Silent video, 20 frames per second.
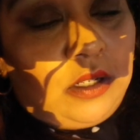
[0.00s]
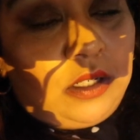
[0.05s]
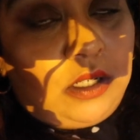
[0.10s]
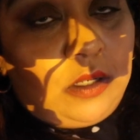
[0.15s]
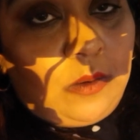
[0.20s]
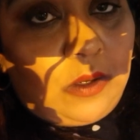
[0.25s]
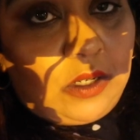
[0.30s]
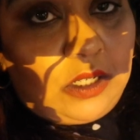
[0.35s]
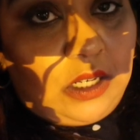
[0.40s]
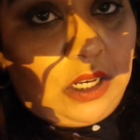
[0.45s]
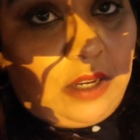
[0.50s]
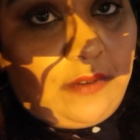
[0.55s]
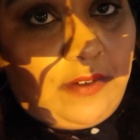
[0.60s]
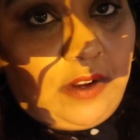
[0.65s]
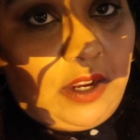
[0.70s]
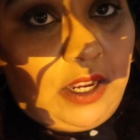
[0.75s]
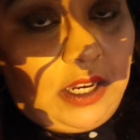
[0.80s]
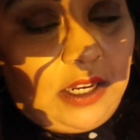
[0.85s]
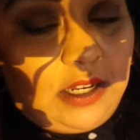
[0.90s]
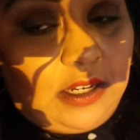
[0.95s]
to watch Love
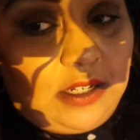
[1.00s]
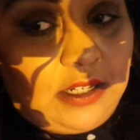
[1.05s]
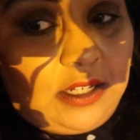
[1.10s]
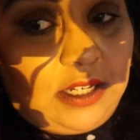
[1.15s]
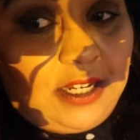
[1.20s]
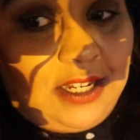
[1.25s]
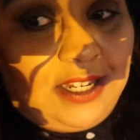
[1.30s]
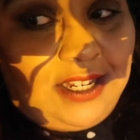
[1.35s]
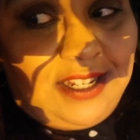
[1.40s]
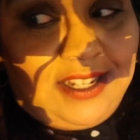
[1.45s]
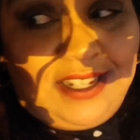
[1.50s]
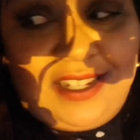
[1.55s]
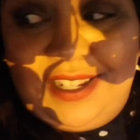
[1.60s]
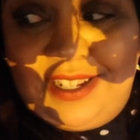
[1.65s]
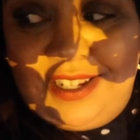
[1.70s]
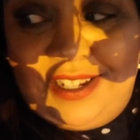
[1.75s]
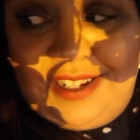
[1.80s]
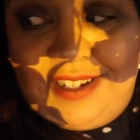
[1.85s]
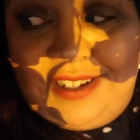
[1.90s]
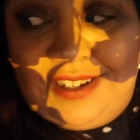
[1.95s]
Island
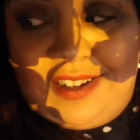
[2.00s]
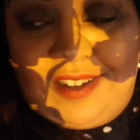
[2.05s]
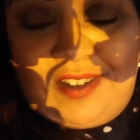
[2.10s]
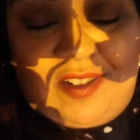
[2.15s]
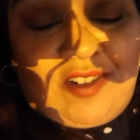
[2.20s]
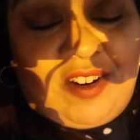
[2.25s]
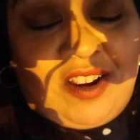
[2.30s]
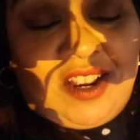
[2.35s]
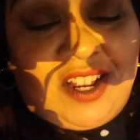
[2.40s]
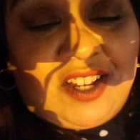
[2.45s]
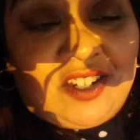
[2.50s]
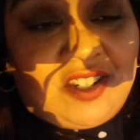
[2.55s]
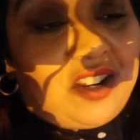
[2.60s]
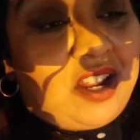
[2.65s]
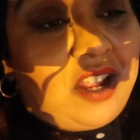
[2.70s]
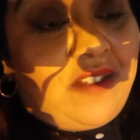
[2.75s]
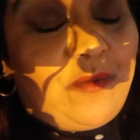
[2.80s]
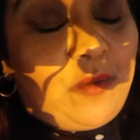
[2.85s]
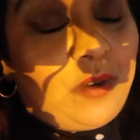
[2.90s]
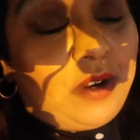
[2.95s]
and crash. I
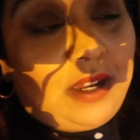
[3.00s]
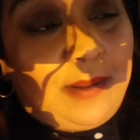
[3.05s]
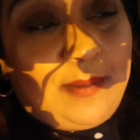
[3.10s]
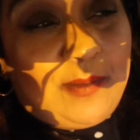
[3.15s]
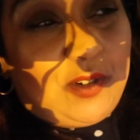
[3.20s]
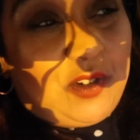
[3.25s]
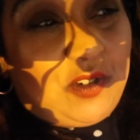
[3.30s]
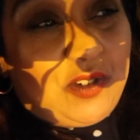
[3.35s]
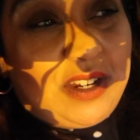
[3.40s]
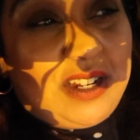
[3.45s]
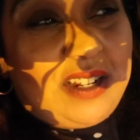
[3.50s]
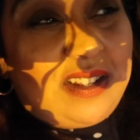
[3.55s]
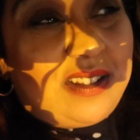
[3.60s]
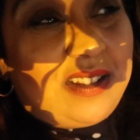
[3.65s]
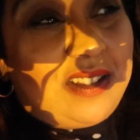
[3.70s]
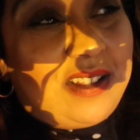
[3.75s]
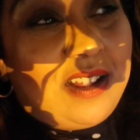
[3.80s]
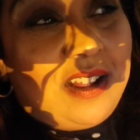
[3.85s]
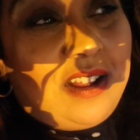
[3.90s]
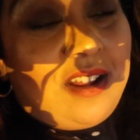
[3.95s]
don't even want any more
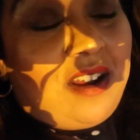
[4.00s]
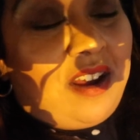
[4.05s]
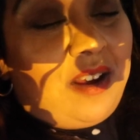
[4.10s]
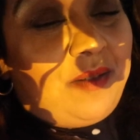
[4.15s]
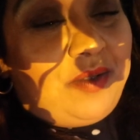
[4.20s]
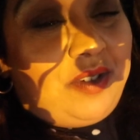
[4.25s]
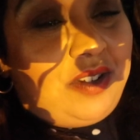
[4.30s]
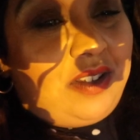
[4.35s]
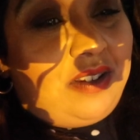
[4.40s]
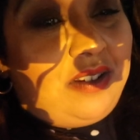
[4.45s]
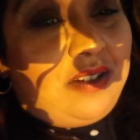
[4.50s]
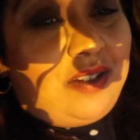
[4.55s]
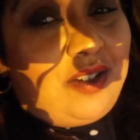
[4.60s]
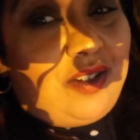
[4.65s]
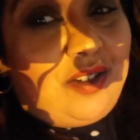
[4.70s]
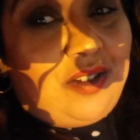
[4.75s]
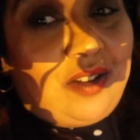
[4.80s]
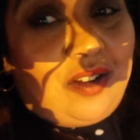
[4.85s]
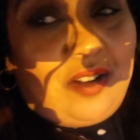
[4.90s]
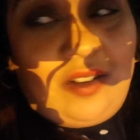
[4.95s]
drinks. I'm just
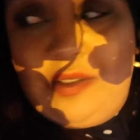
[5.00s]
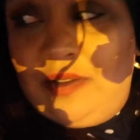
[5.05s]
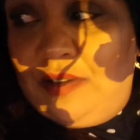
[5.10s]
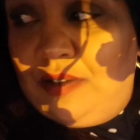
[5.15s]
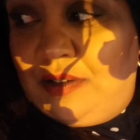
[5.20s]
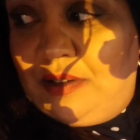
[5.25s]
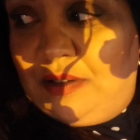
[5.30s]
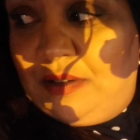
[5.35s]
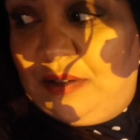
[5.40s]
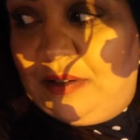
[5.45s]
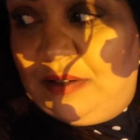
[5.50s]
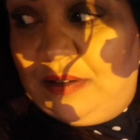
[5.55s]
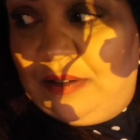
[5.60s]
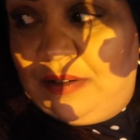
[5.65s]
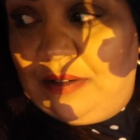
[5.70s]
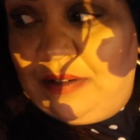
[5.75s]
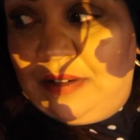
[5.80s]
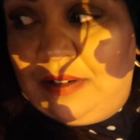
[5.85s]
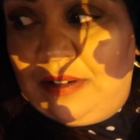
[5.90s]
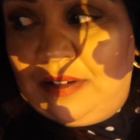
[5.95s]
so... Sorry.
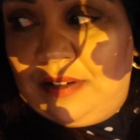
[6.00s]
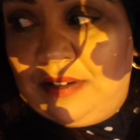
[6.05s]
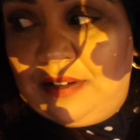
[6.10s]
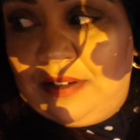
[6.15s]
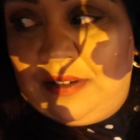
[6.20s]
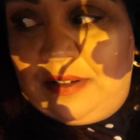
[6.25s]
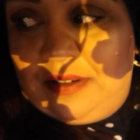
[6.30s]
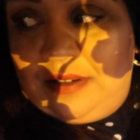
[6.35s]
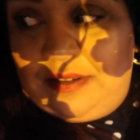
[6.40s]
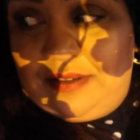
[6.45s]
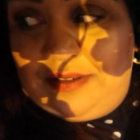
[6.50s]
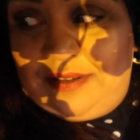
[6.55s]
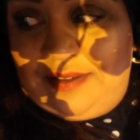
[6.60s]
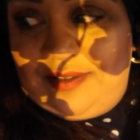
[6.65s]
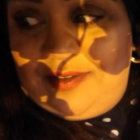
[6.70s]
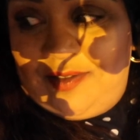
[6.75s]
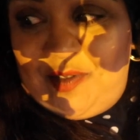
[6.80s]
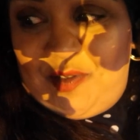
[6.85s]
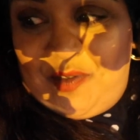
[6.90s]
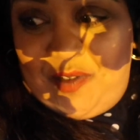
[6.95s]

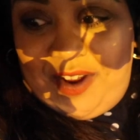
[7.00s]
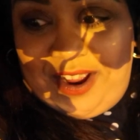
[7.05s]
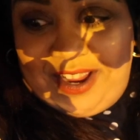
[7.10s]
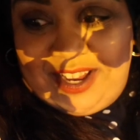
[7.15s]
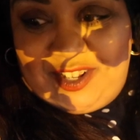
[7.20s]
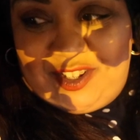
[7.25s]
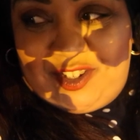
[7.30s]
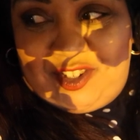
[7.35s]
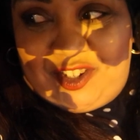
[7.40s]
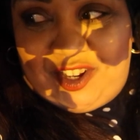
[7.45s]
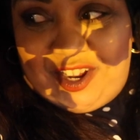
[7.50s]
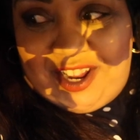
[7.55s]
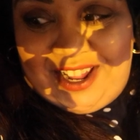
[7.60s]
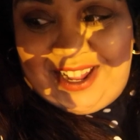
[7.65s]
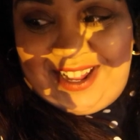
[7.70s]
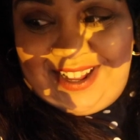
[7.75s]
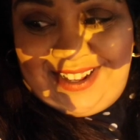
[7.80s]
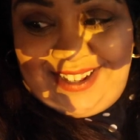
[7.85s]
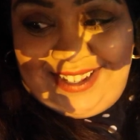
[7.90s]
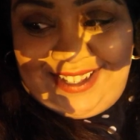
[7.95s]
Oh,
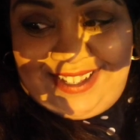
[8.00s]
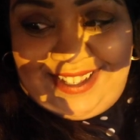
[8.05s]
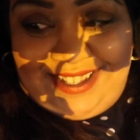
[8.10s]
Jess.